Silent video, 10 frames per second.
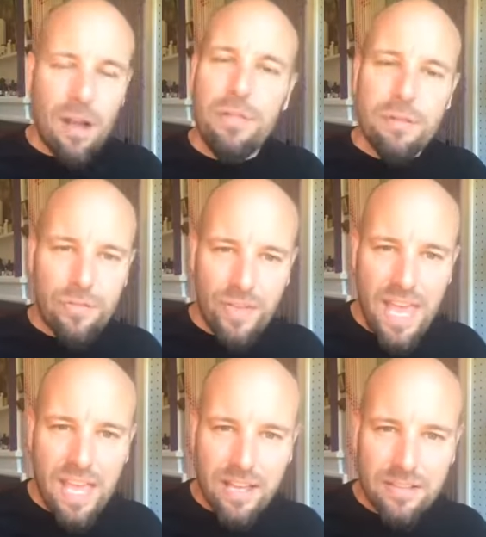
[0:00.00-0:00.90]
other
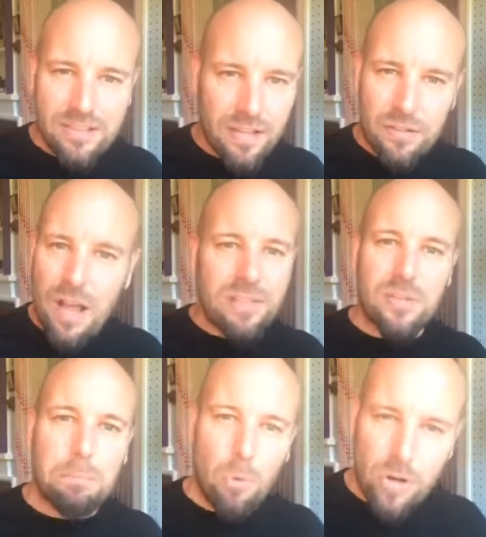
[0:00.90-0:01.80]
things that are not
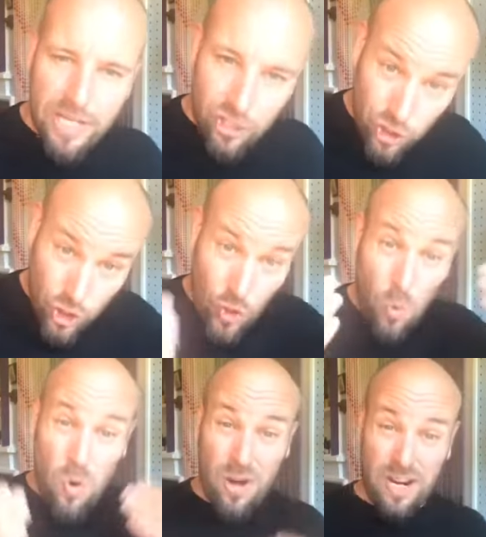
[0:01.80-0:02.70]
supporting
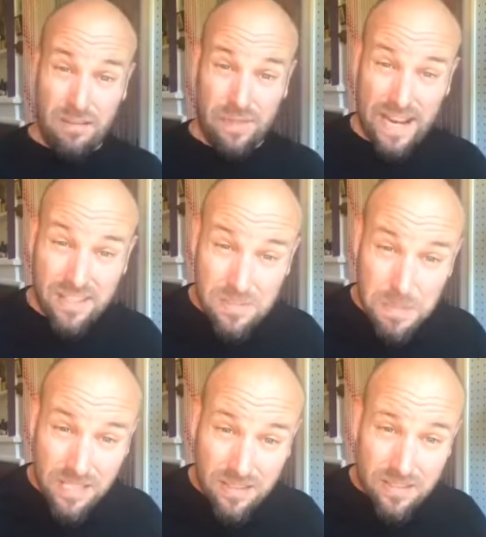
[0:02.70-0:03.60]
your
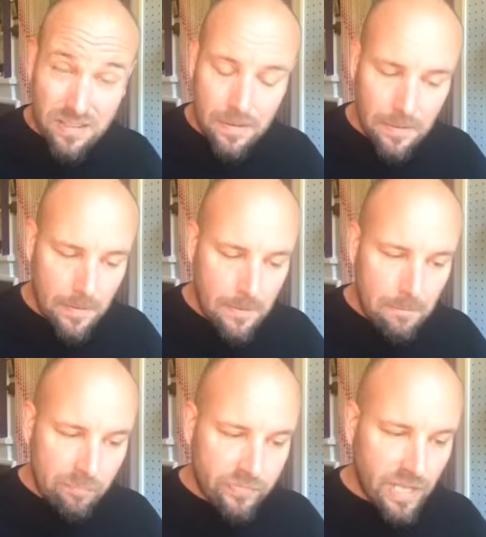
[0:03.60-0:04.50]
advancement,
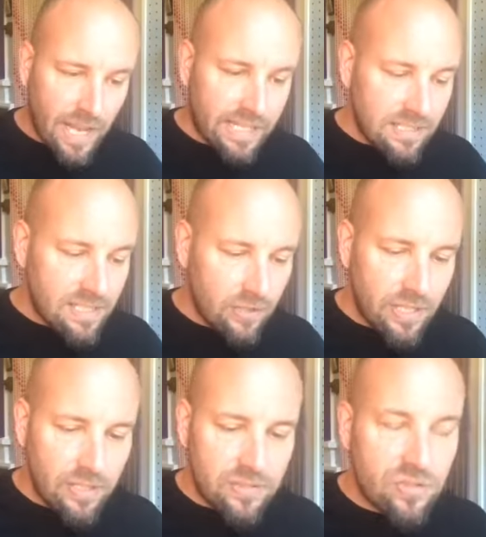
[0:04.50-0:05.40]
I can tell
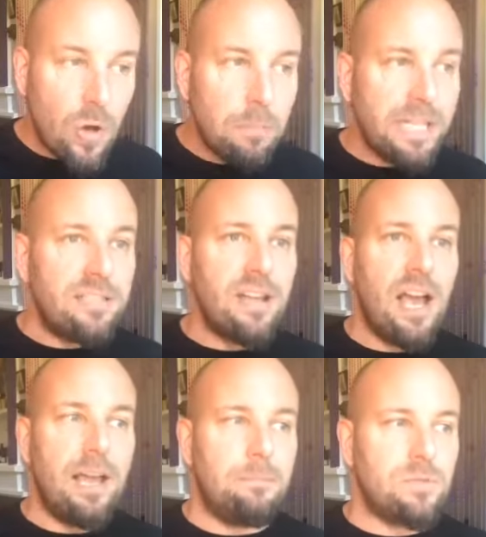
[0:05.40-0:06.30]
you so many
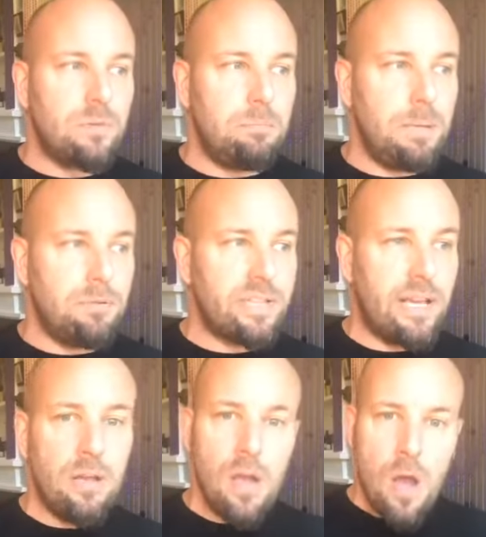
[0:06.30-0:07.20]
times when people
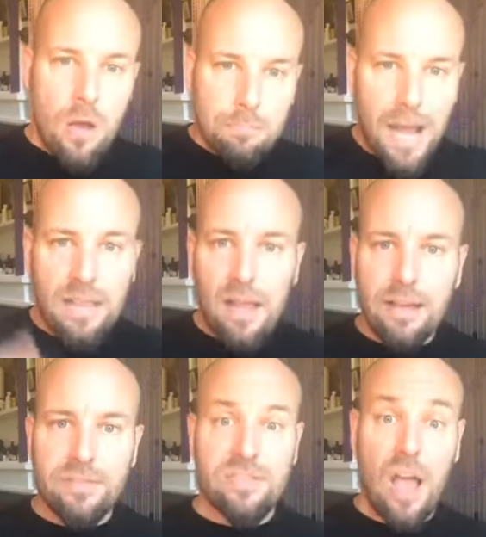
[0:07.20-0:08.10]
say, my
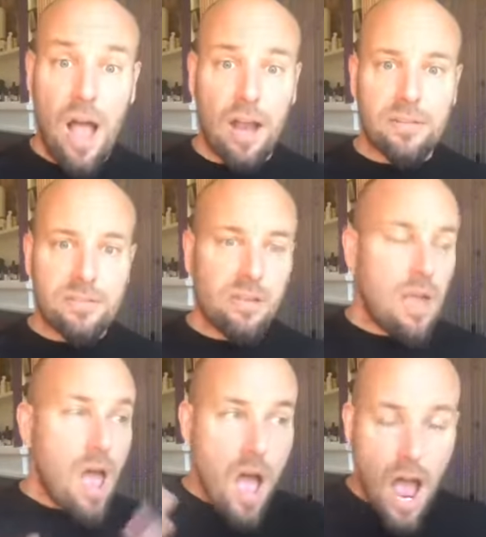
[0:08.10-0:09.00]
life sucks,
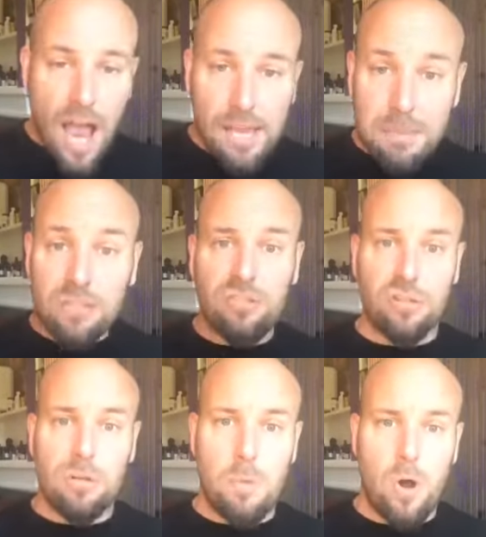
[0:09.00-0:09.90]
I'm in
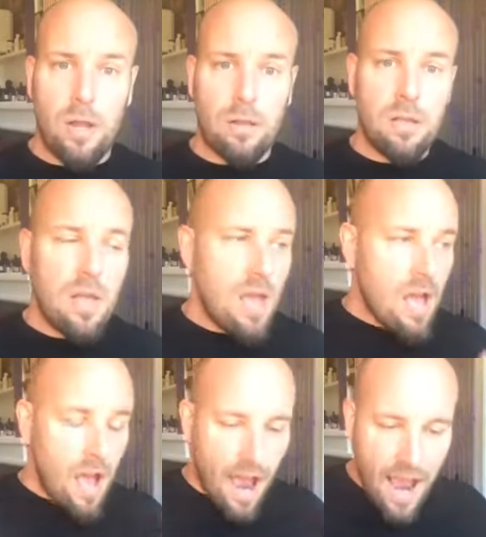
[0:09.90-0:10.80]
turmoil,
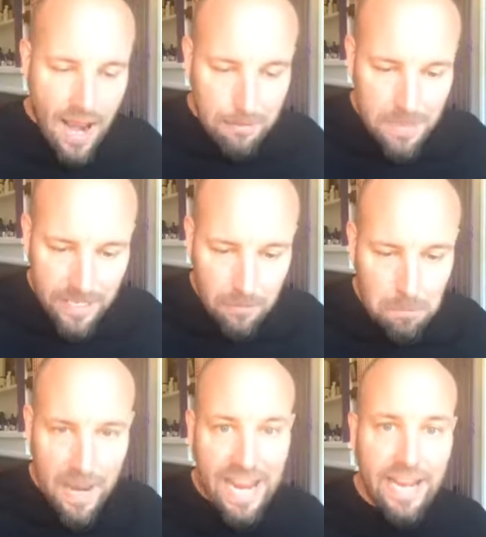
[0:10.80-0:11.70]
I'm in
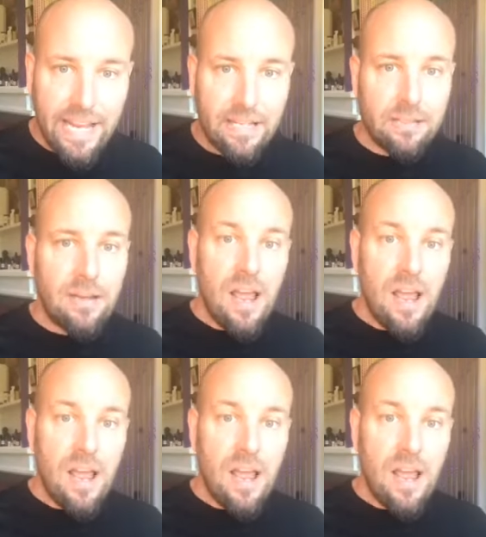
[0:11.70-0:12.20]
pain,